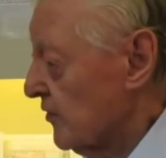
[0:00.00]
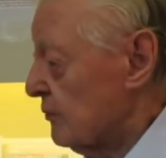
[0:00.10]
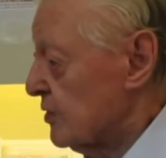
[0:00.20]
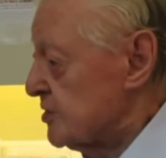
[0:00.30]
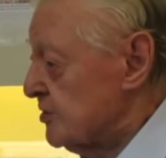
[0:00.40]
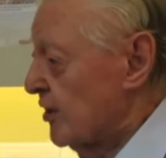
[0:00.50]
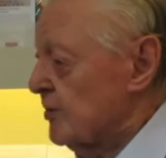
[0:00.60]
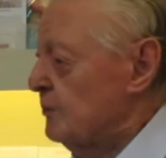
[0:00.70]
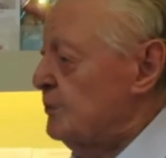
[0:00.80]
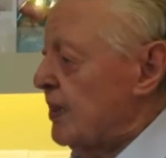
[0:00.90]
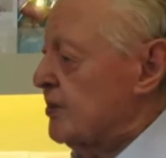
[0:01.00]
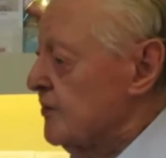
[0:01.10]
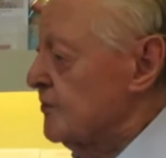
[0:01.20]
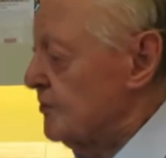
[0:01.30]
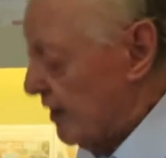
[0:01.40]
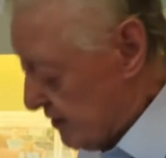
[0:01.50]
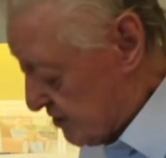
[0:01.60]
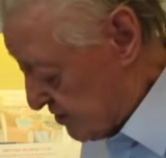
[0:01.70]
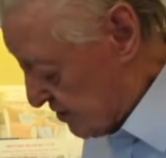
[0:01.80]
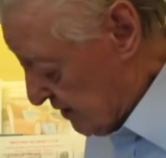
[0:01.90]
There was not a peck of
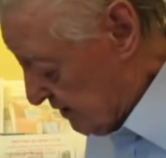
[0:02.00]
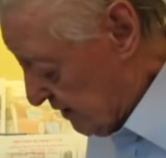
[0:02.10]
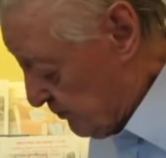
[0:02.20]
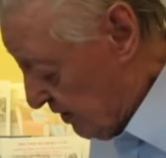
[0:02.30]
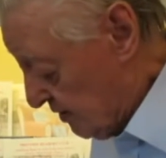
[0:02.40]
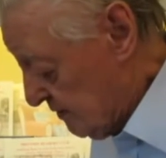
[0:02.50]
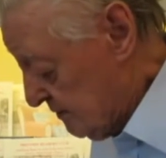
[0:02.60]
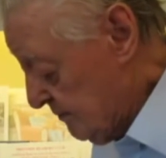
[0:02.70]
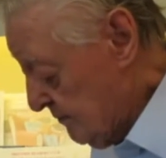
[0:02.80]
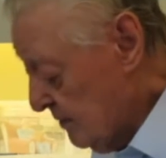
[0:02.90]
rice in the bin.